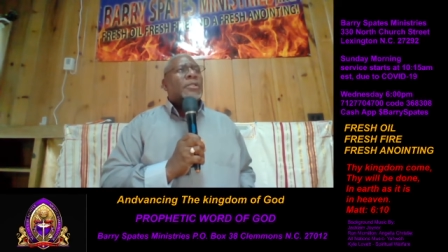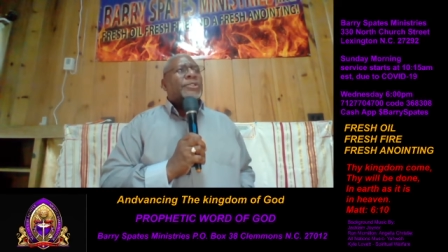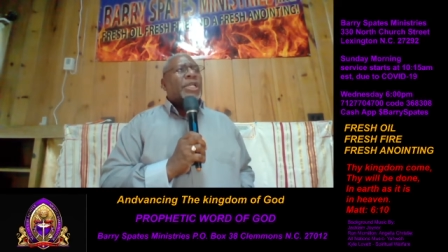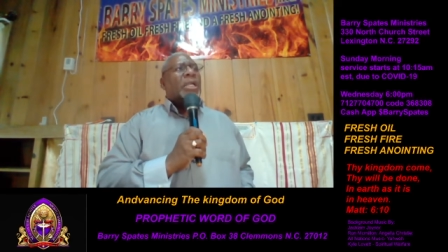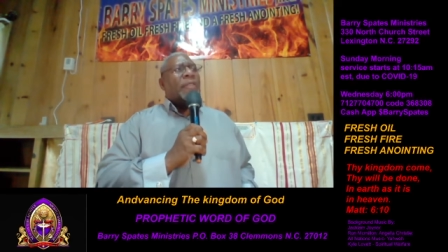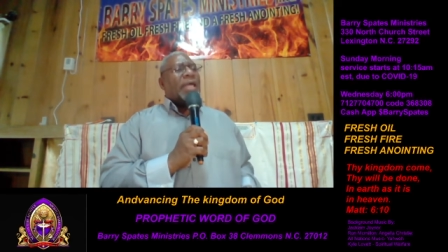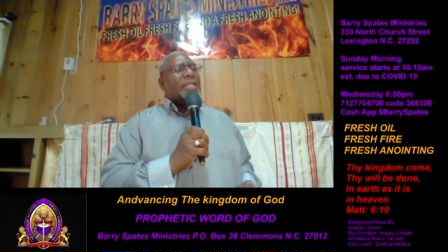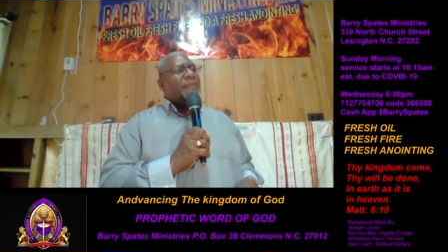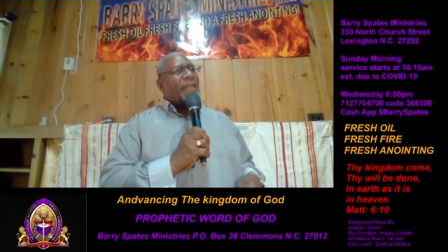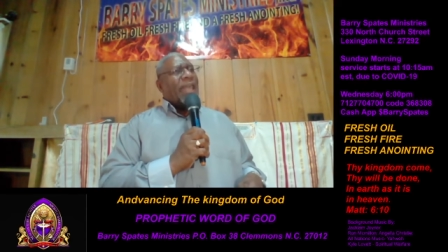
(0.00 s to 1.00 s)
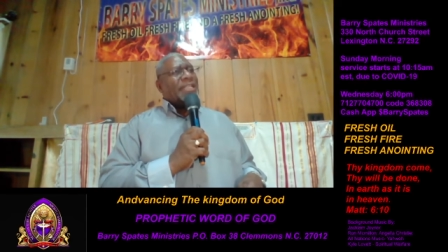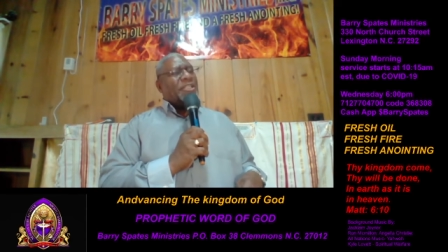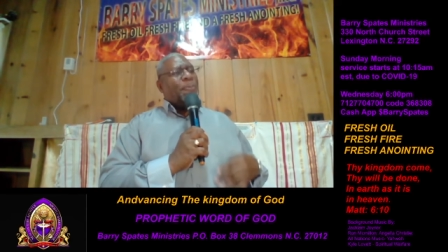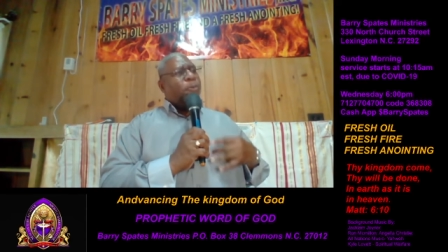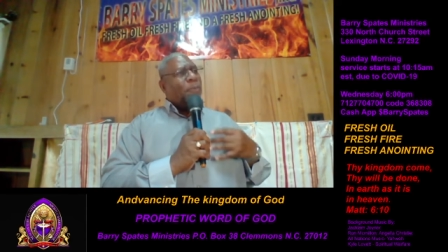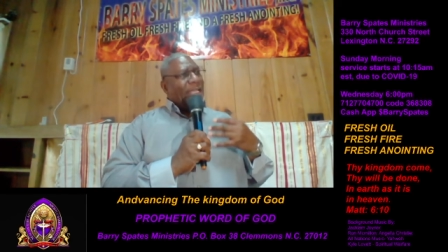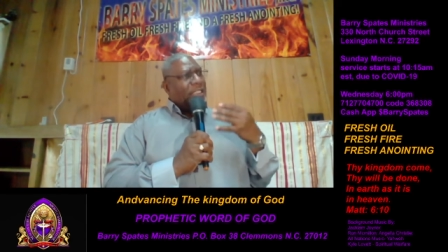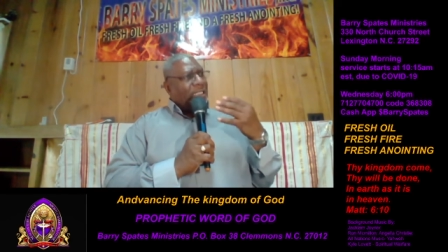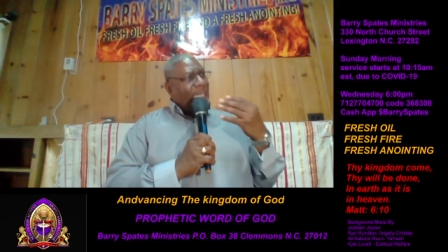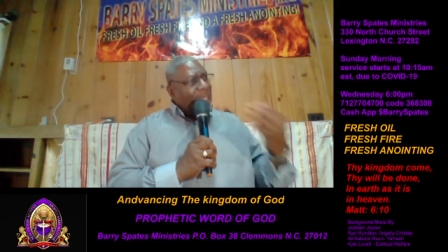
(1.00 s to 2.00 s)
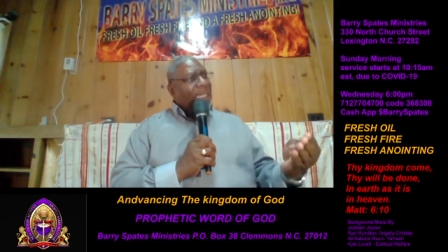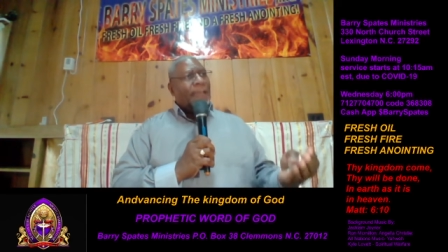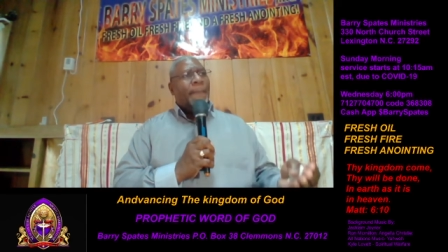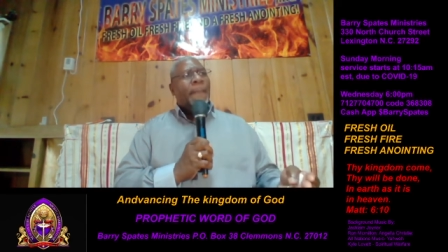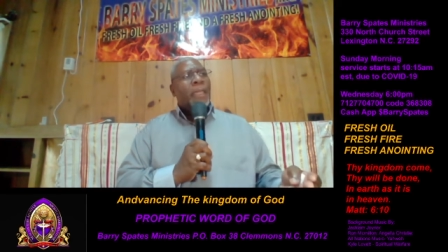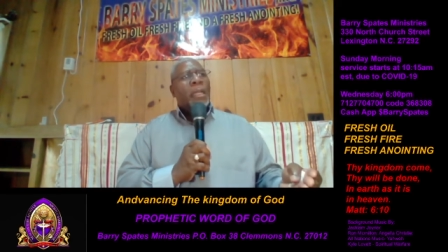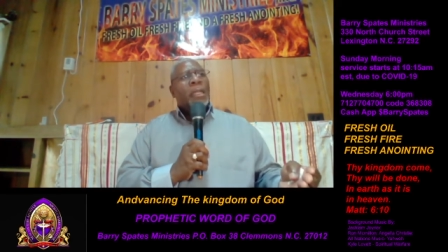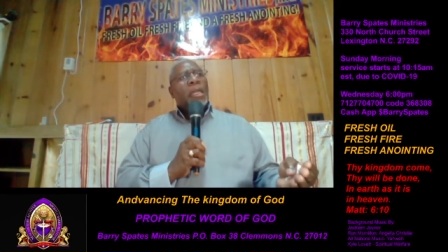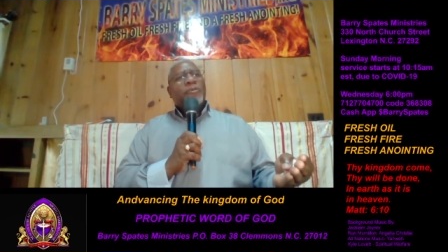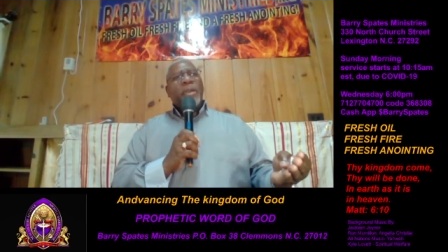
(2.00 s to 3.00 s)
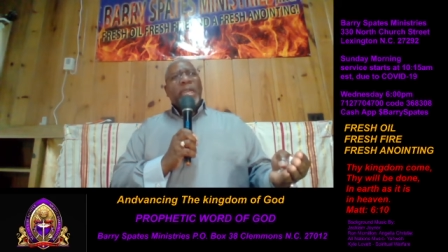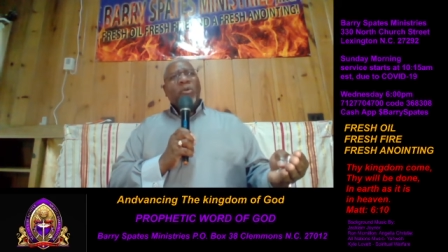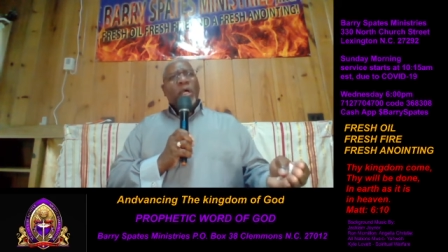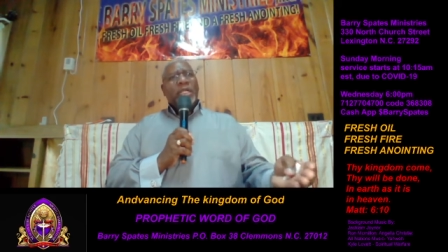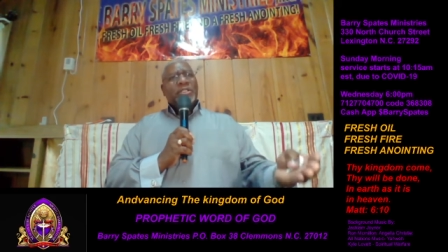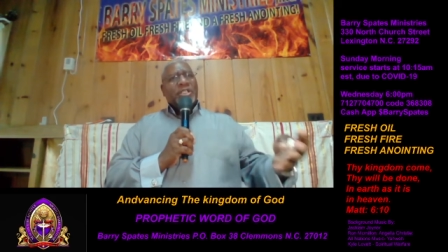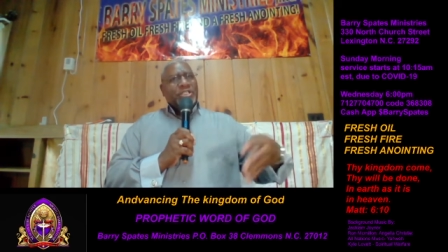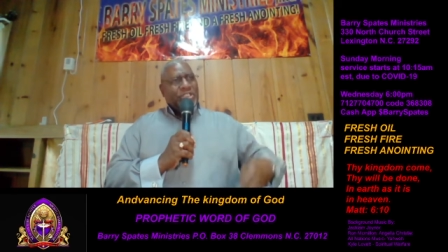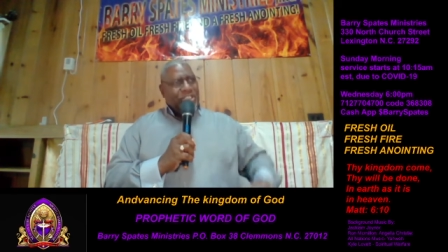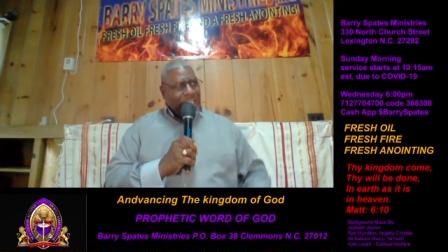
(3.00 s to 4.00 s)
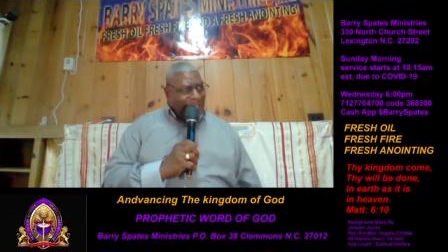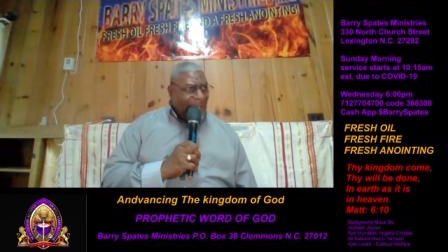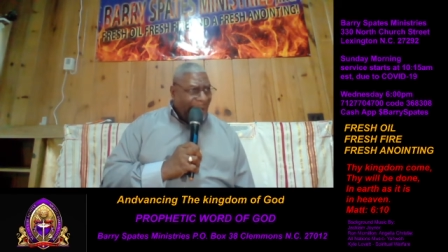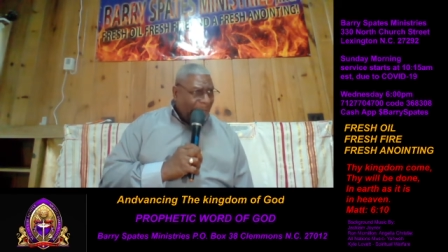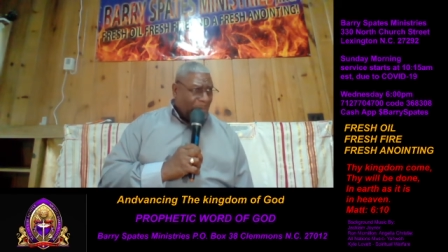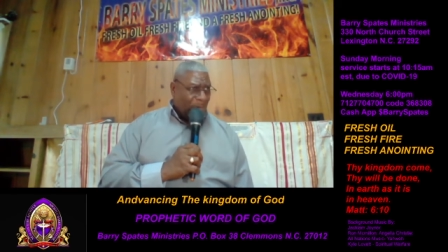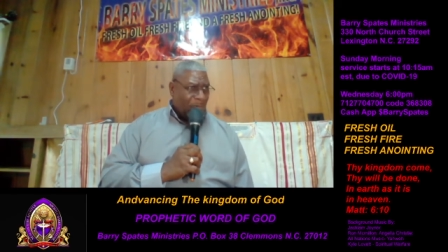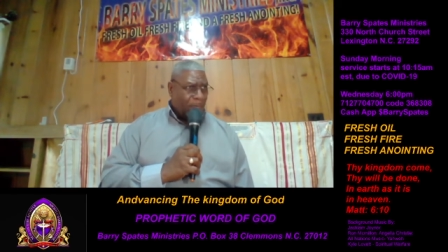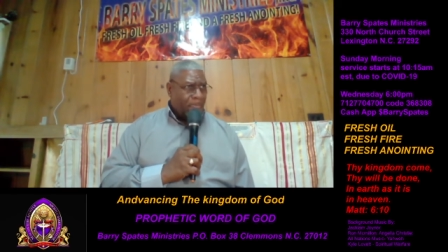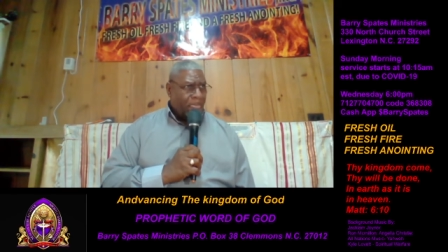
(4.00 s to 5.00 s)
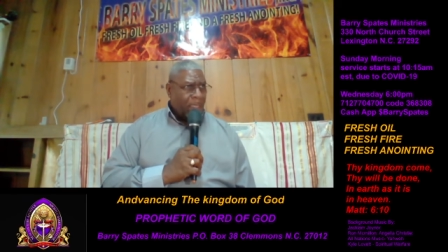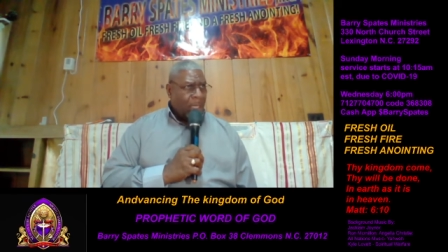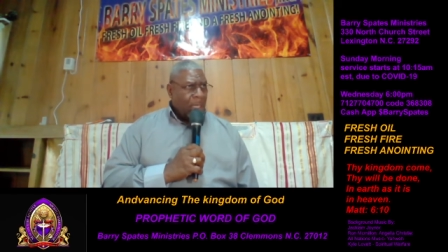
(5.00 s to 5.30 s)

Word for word: See, that's the key, is being willing to stay humble. Yes.